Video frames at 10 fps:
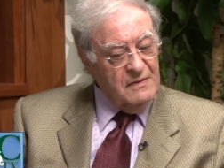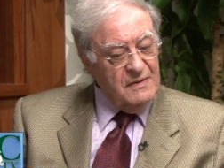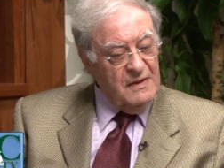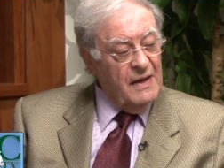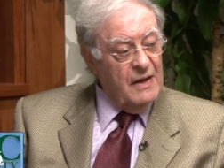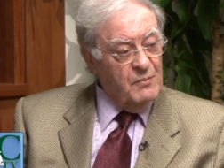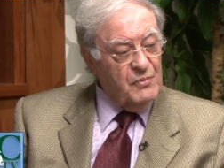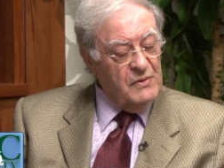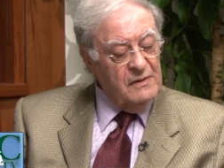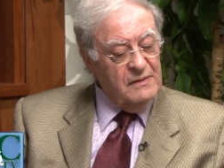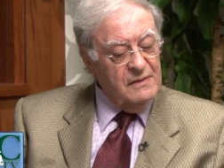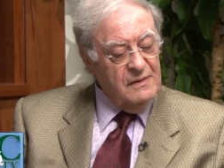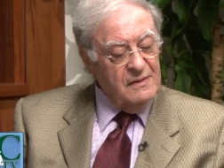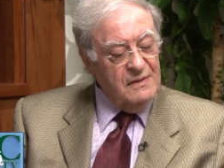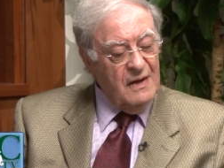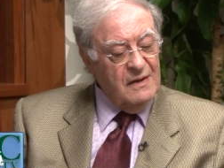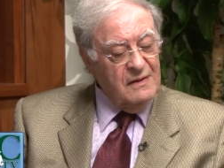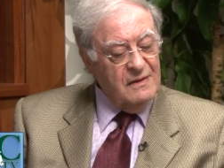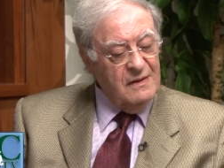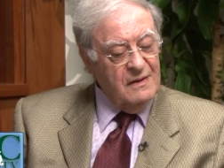till April
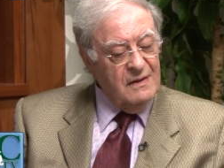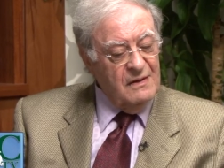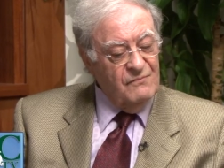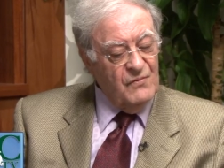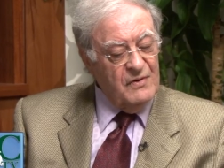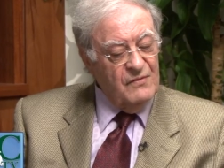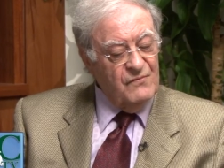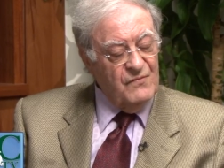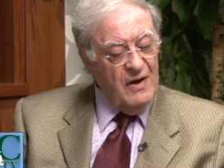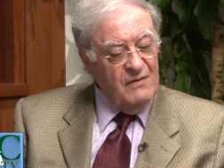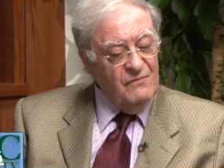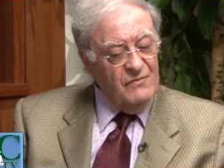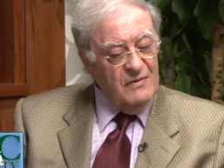1945,